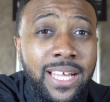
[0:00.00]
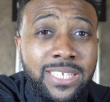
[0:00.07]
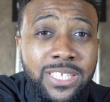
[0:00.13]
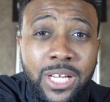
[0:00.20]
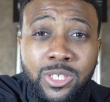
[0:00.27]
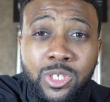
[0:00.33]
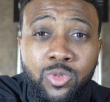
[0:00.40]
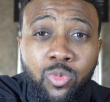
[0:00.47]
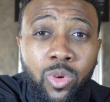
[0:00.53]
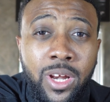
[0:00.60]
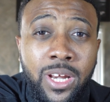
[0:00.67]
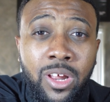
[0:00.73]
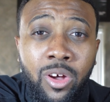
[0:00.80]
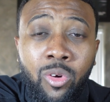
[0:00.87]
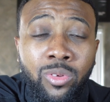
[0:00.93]
Chase is one
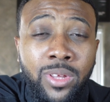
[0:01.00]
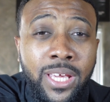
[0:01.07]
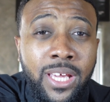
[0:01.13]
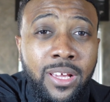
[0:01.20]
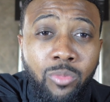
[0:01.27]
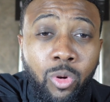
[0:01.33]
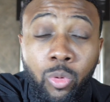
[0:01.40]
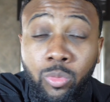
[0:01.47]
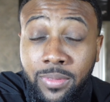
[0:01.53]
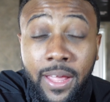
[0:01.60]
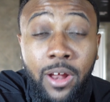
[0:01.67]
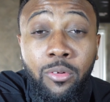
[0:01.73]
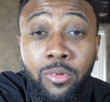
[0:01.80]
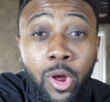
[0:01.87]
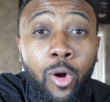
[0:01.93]
of the only, or
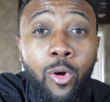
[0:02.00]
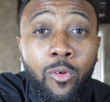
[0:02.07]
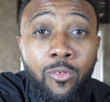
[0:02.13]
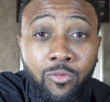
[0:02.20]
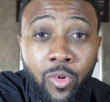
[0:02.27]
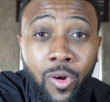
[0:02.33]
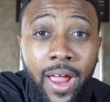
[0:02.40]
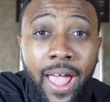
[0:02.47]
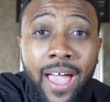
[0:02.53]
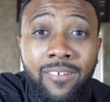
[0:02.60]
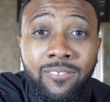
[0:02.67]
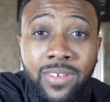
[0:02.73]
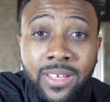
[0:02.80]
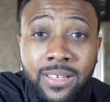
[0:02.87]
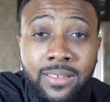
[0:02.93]
they're known for
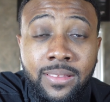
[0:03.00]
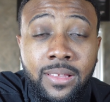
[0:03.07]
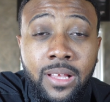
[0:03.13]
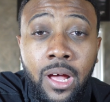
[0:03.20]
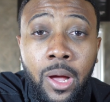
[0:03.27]
having